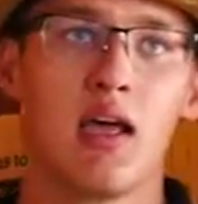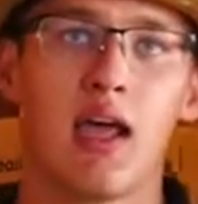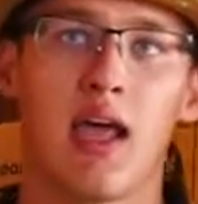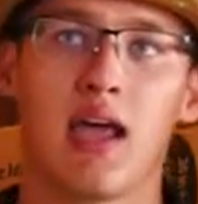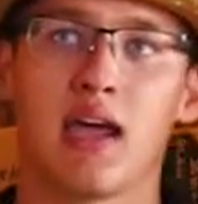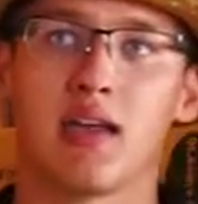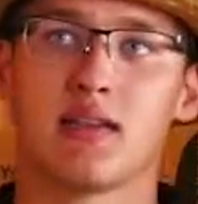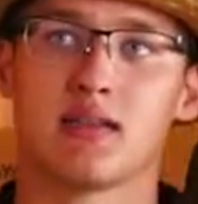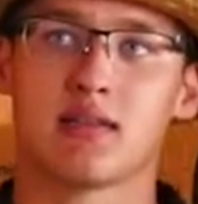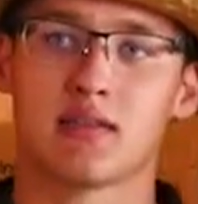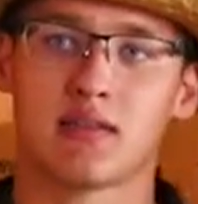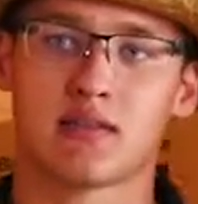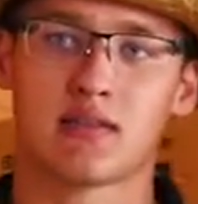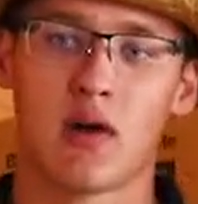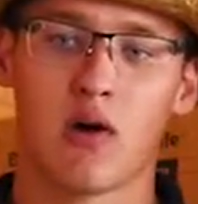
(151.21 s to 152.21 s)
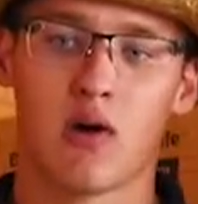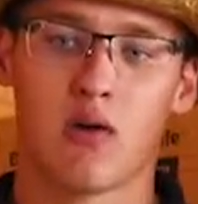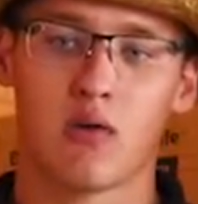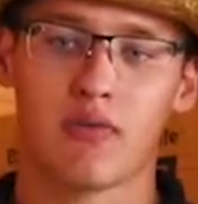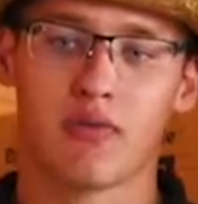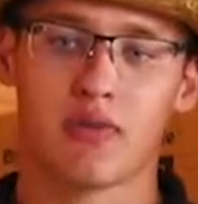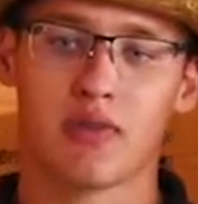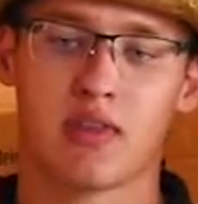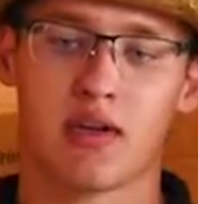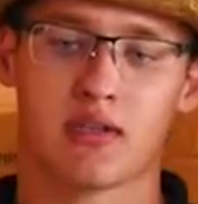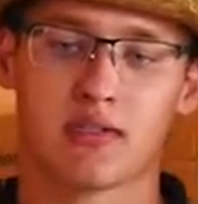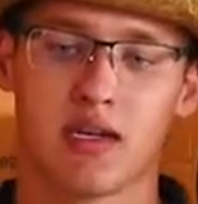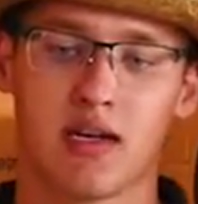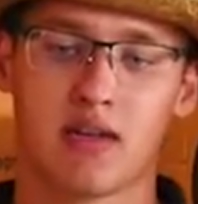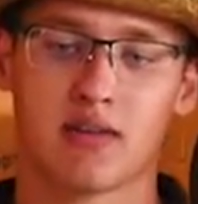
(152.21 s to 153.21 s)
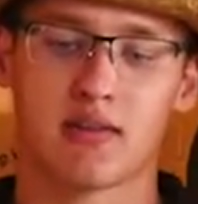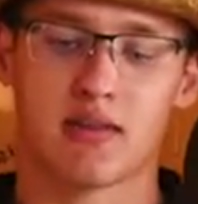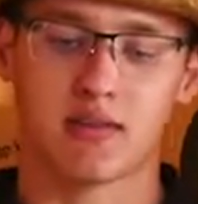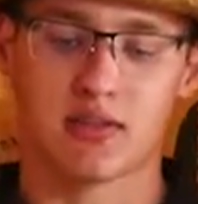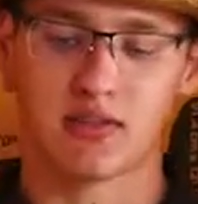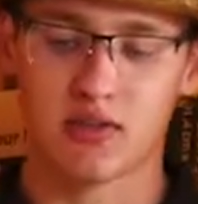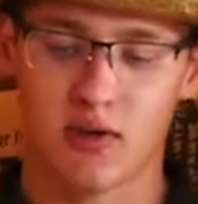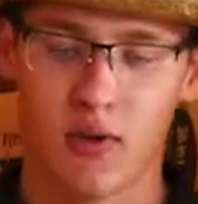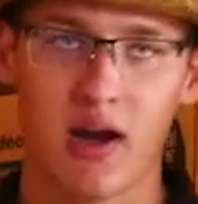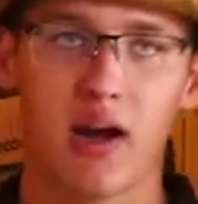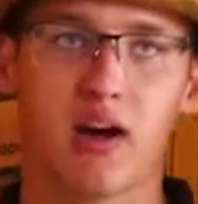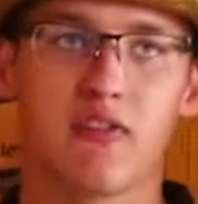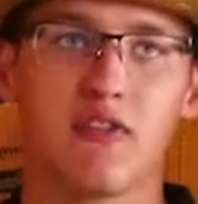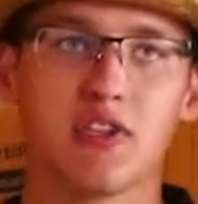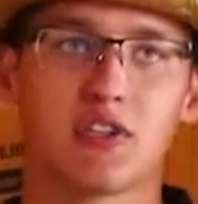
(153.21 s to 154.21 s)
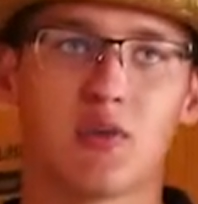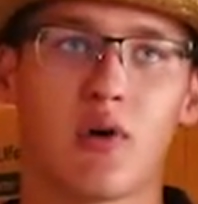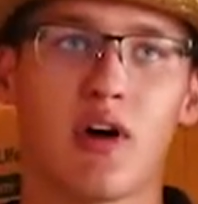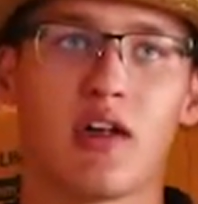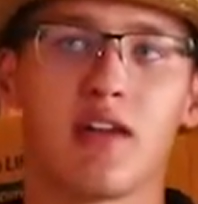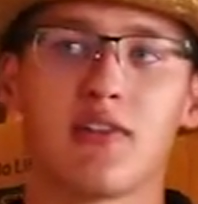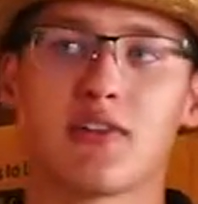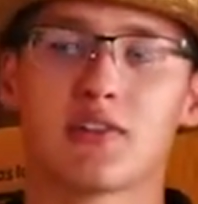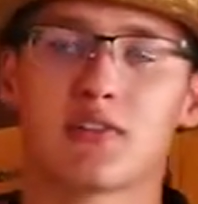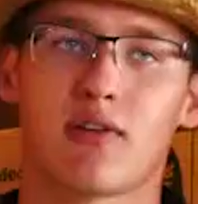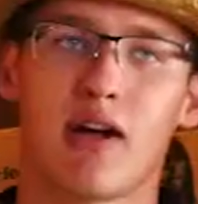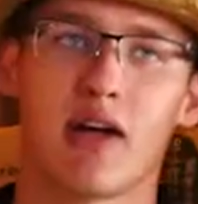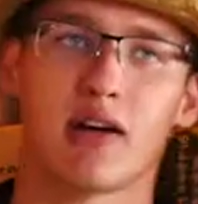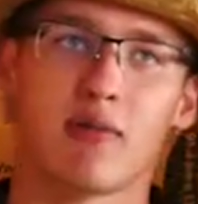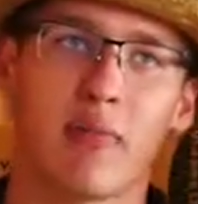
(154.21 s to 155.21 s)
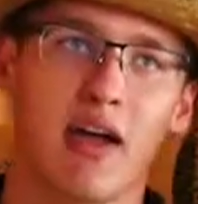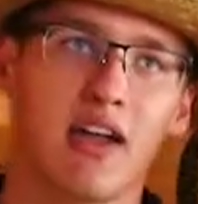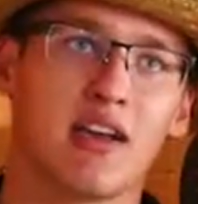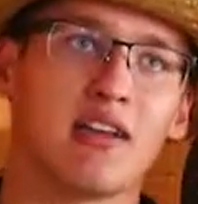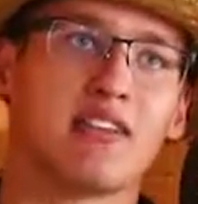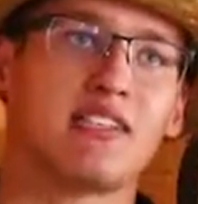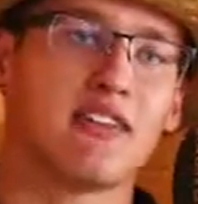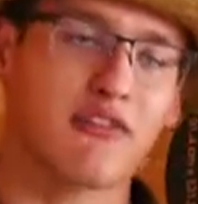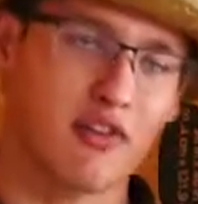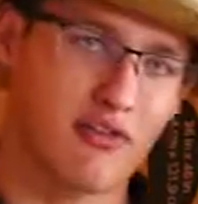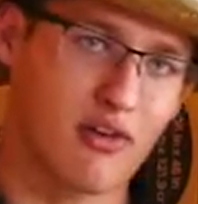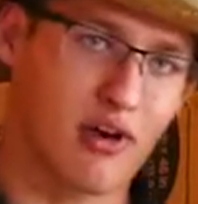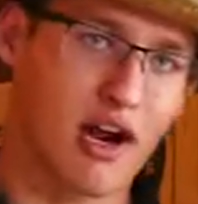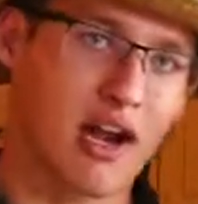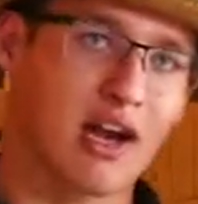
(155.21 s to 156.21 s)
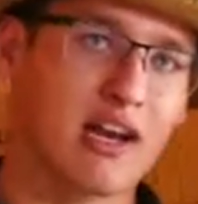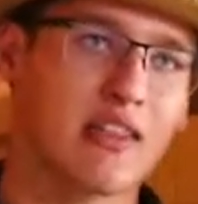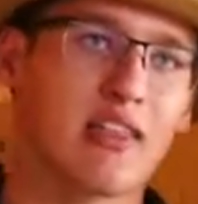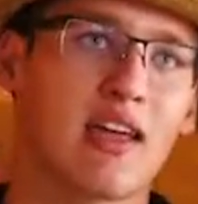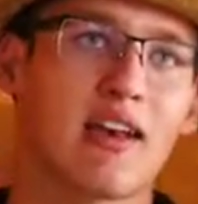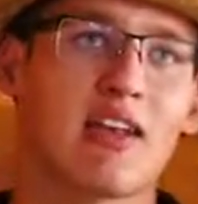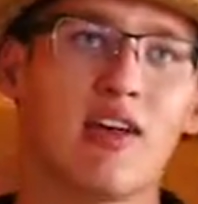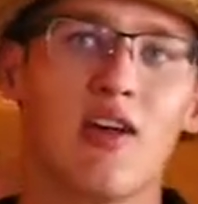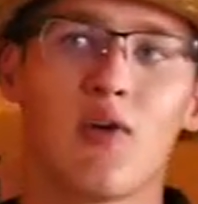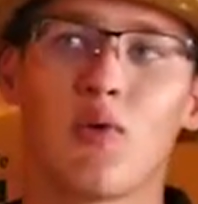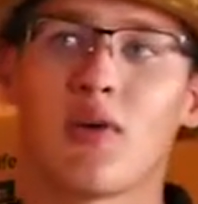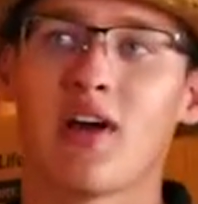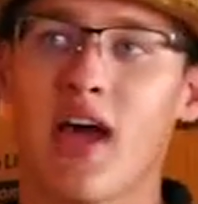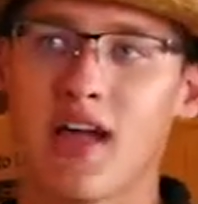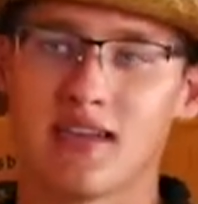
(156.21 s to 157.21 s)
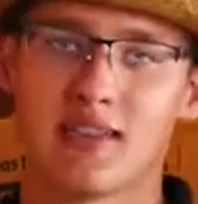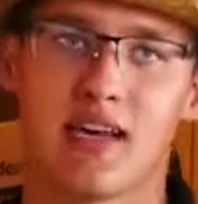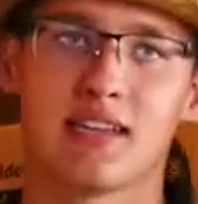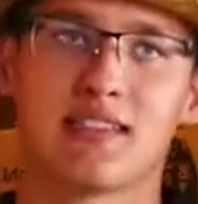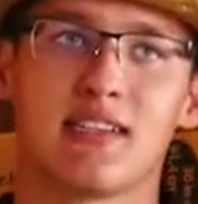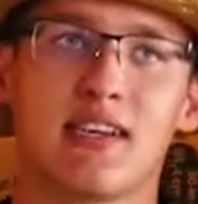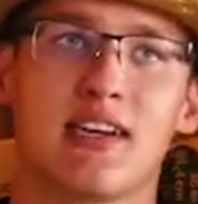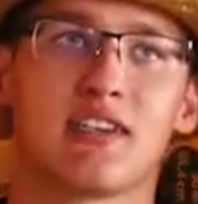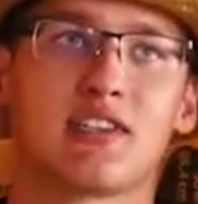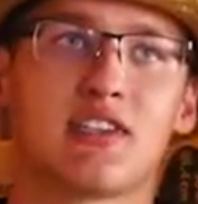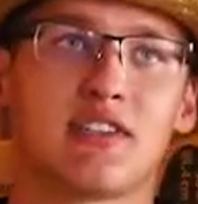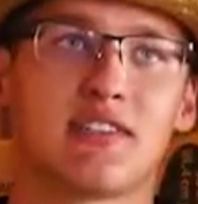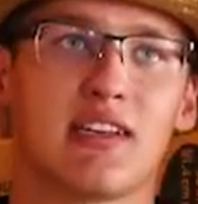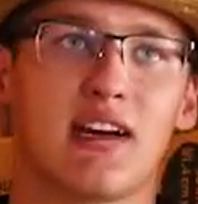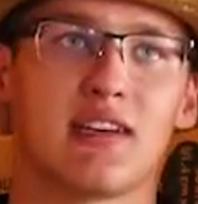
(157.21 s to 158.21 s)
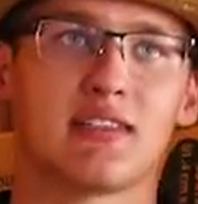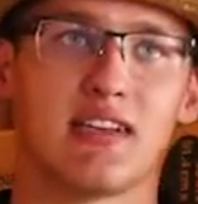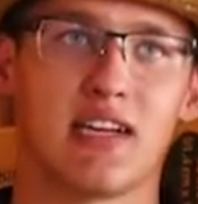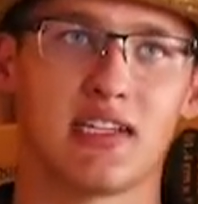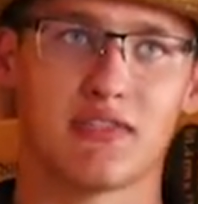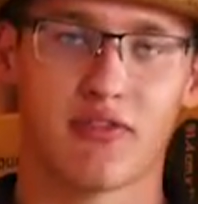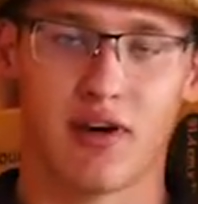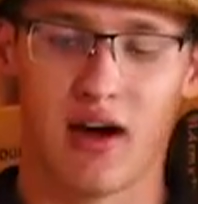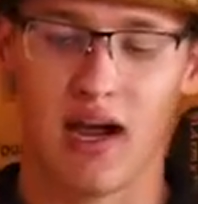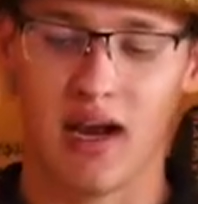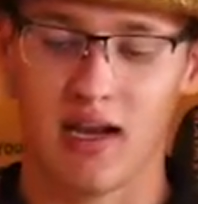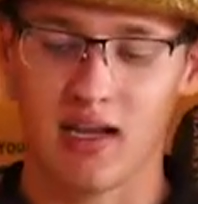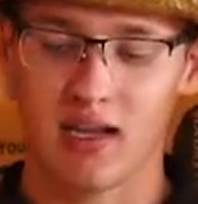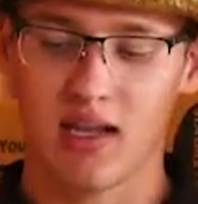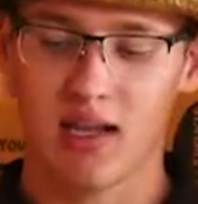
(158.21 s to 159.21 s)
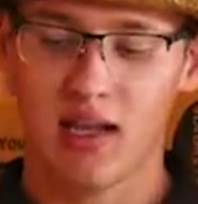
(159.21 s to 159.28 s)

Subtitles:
And so there's a square of each one, and they're surrounded by a different variety that we're not testing. It's just there as an edge variety.